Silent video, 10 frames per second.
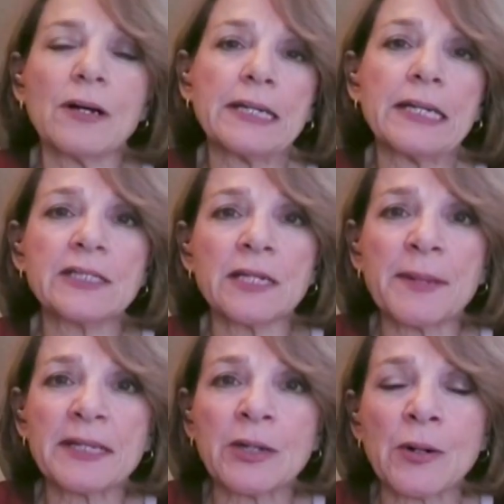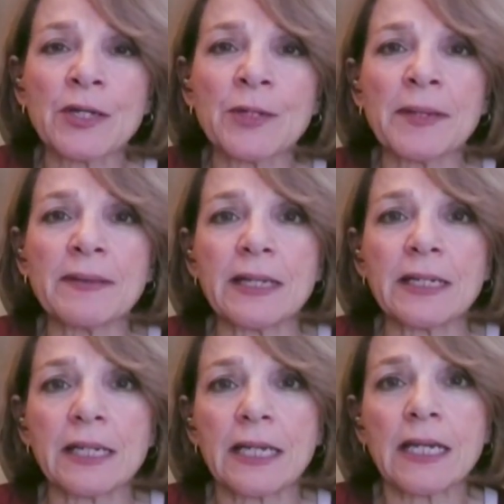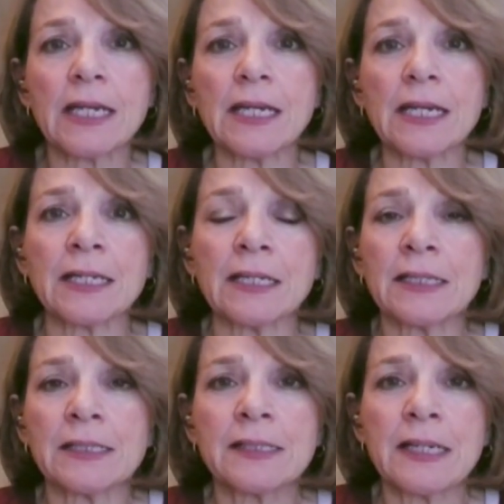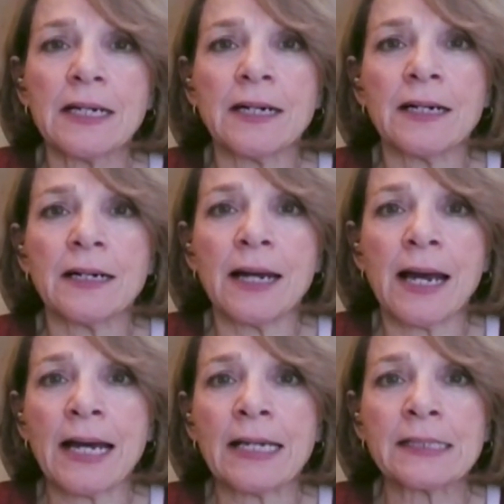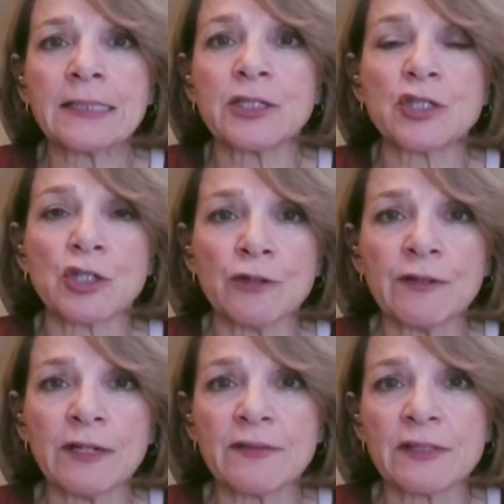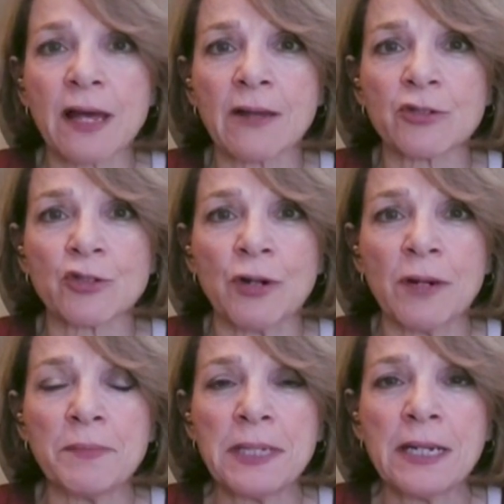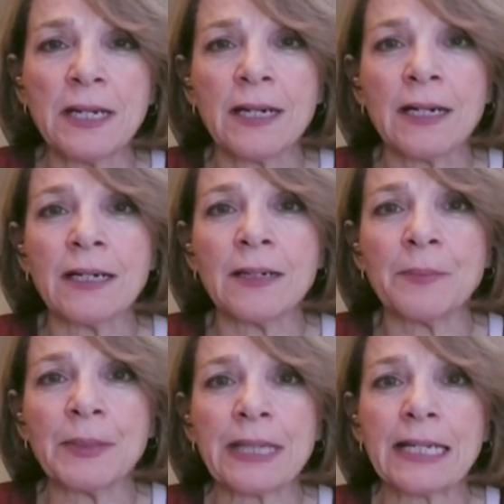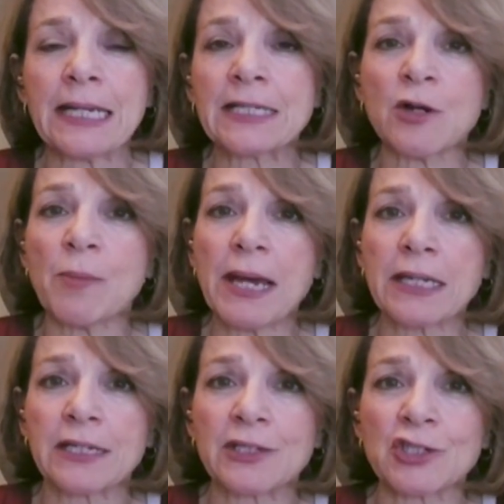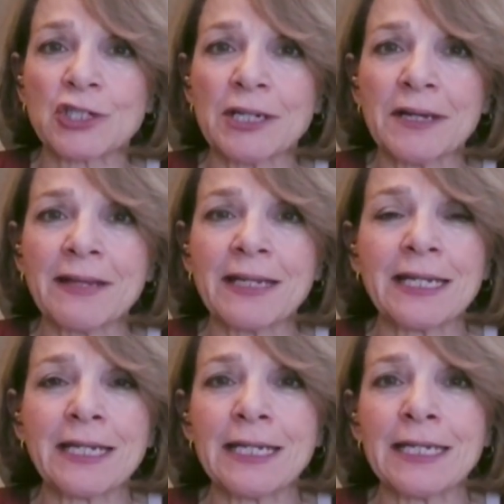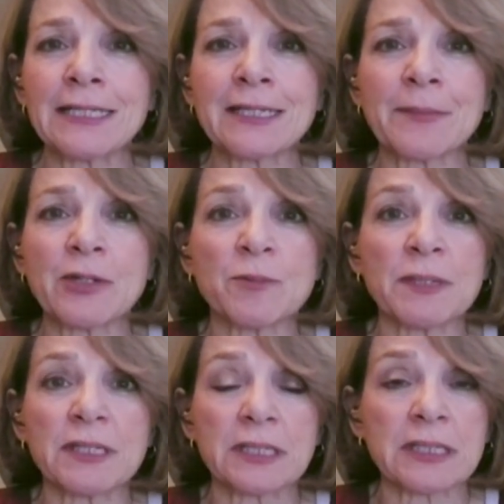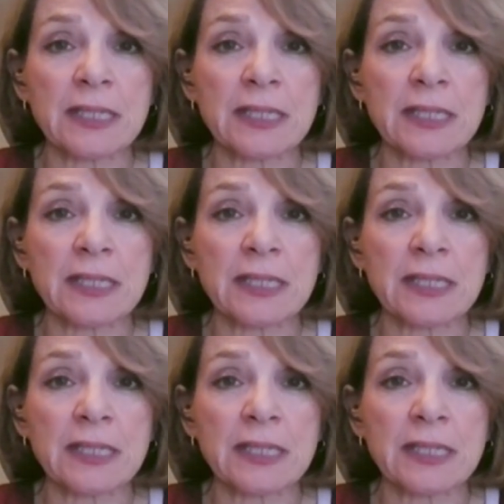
Well, he's going to make the argument that he is as conservative as Donald Trump, but that he has no baggage, that he is somebody who's been a